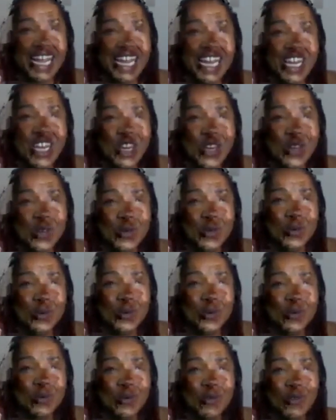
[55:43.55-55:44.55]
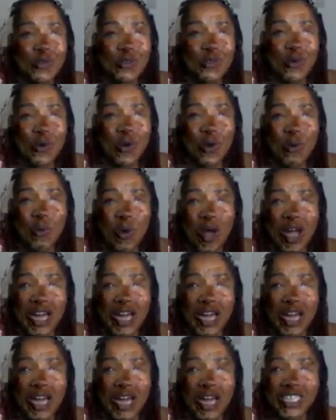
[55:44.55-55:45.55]
Thank you
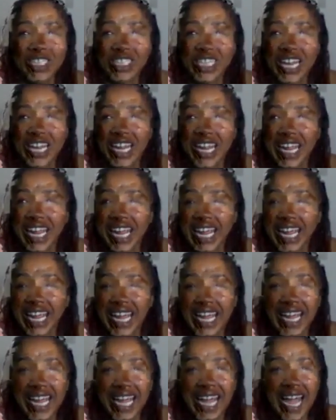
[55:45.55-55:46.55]
for watching.